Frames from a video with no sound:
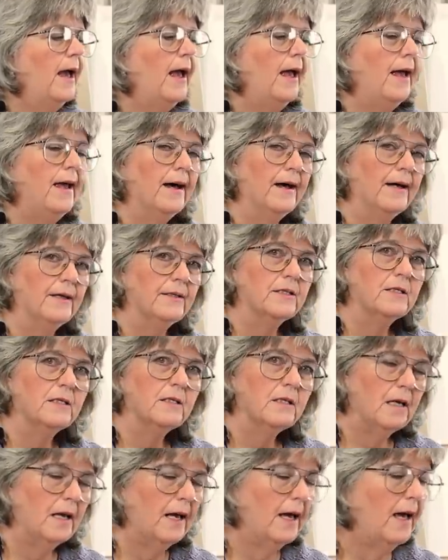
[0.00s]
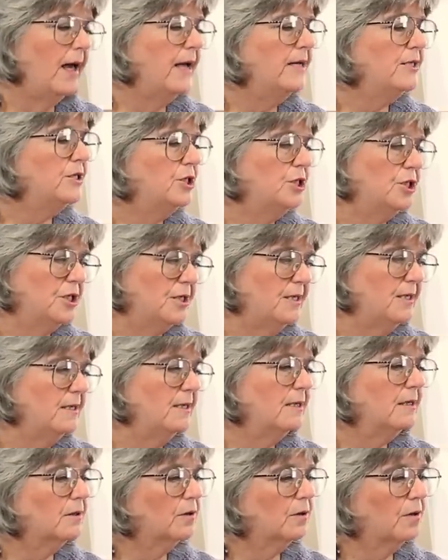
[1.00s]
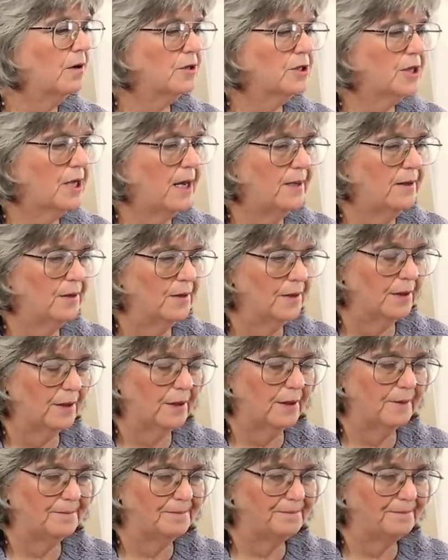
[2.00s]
and a G crochet hook.